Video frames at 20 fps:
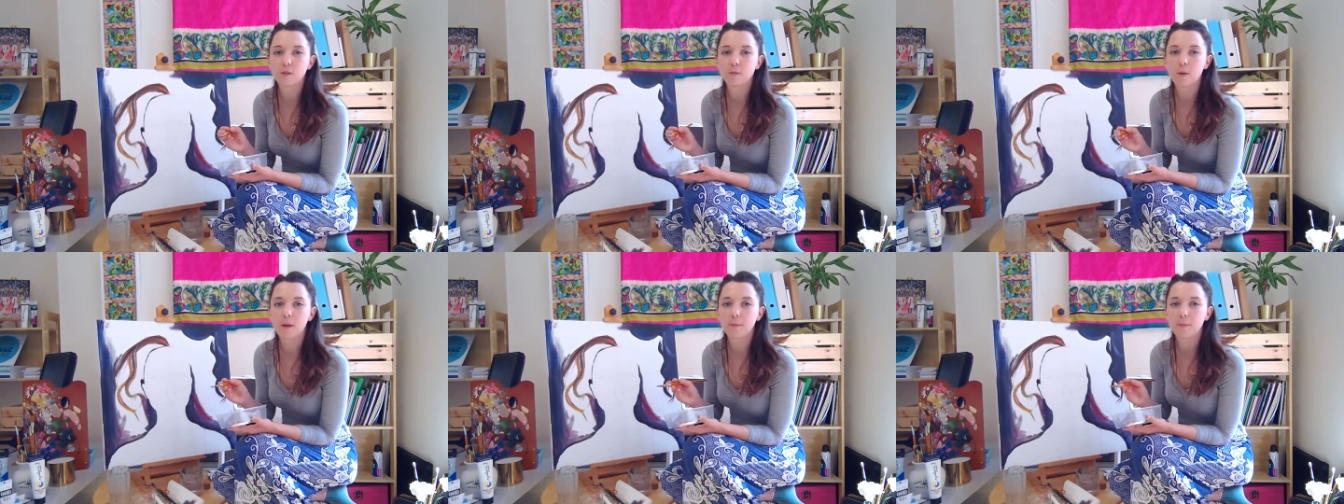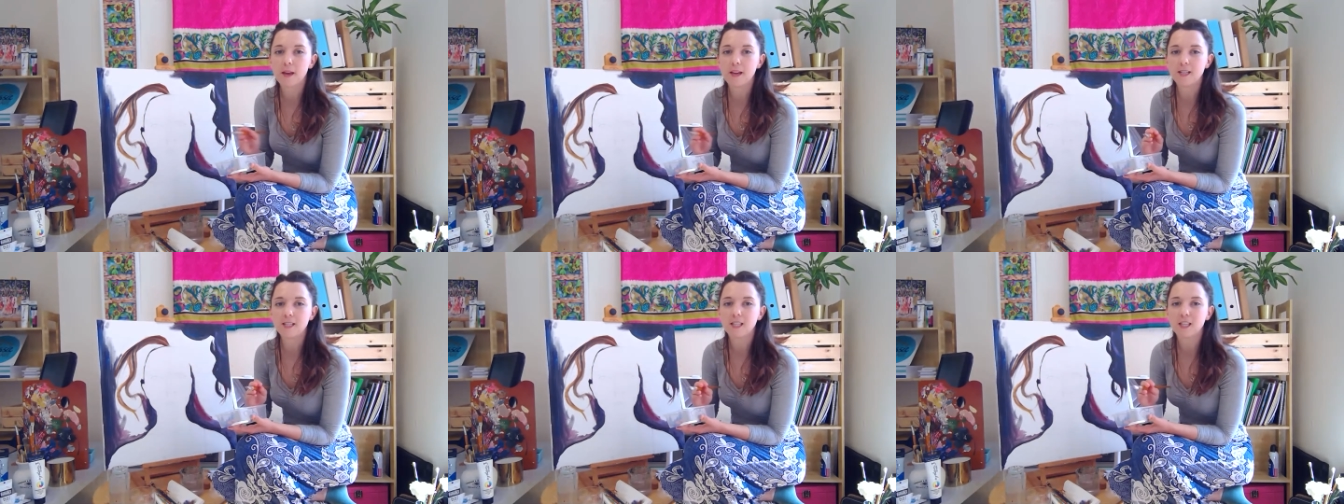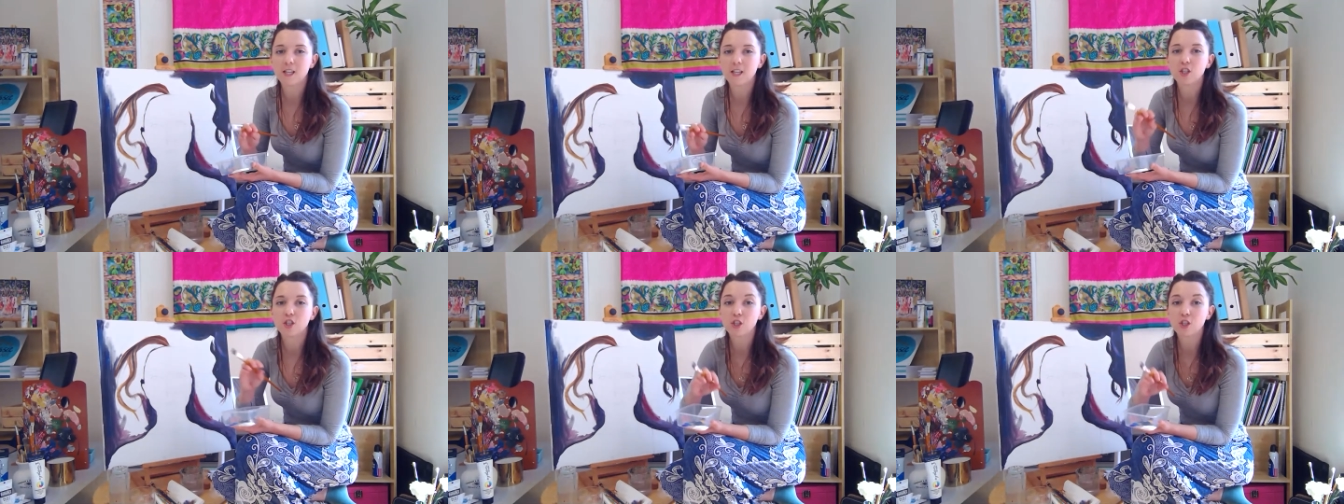you spent
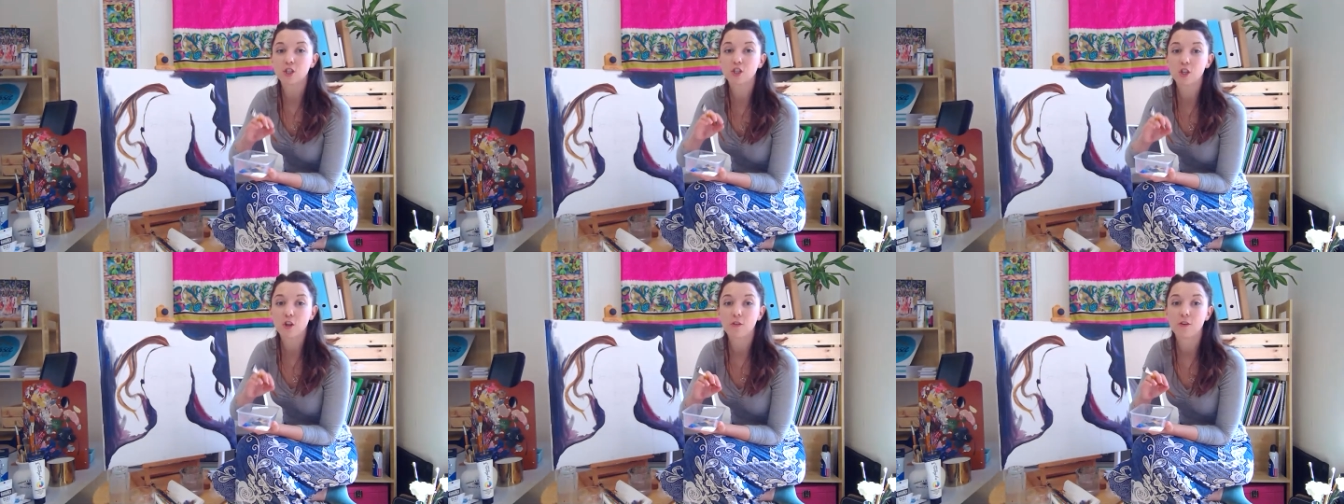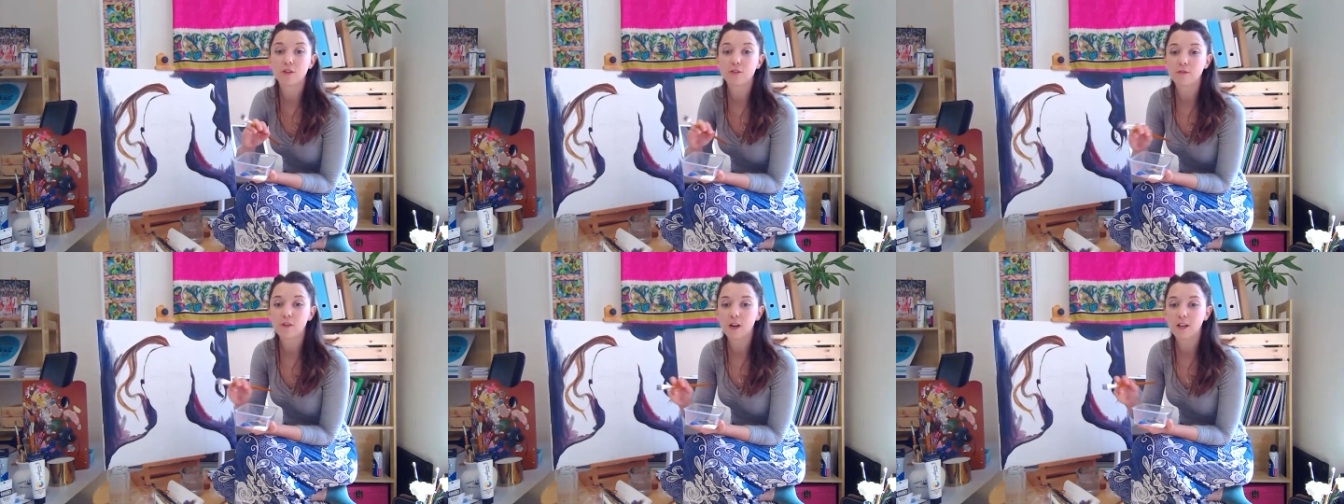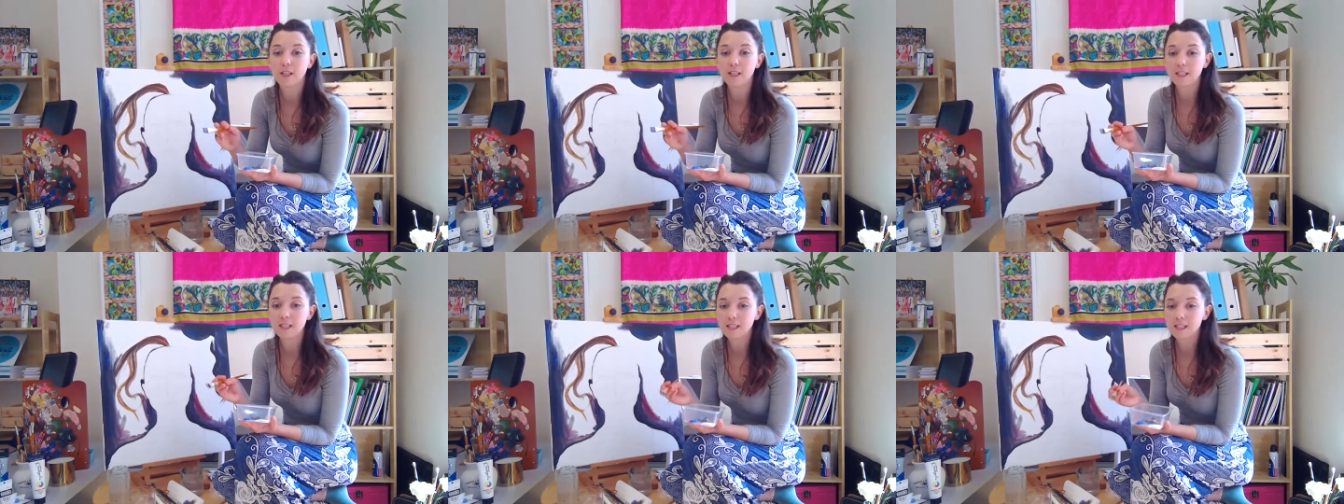painting it just on those
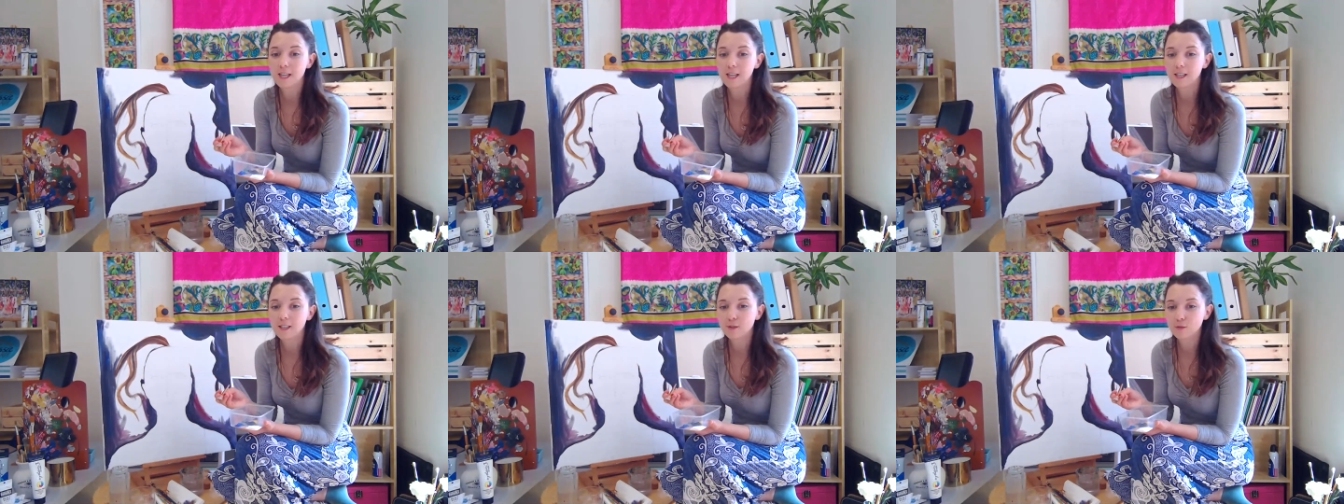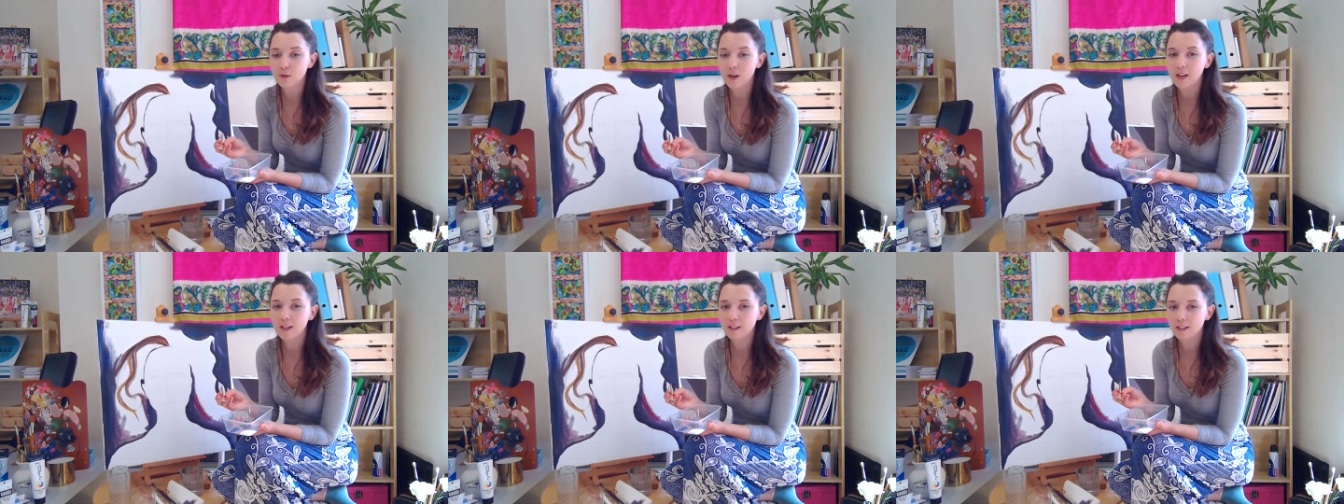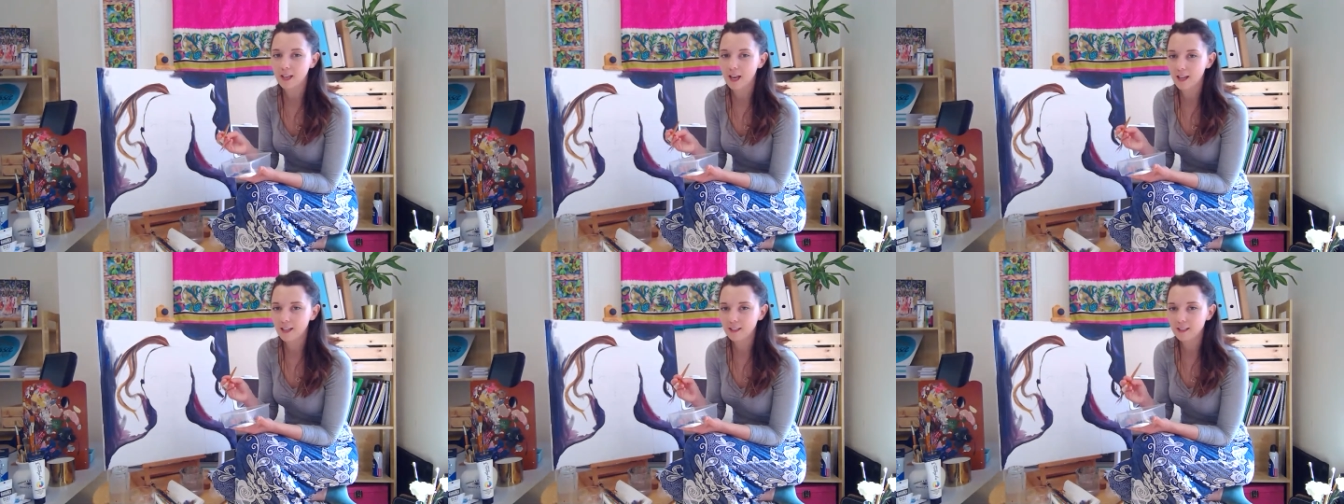finer details right at
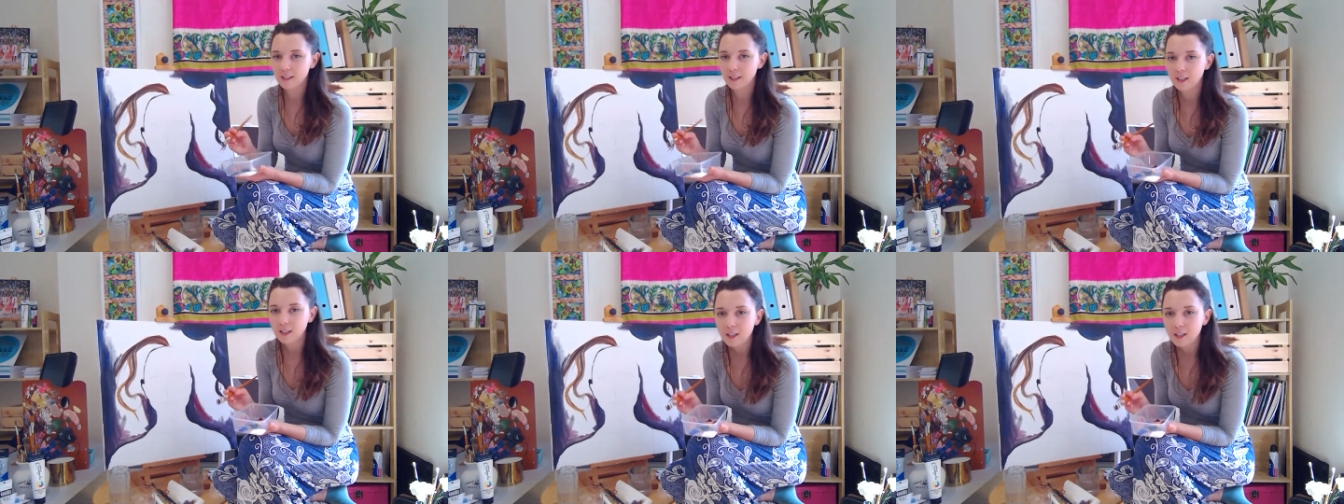the end.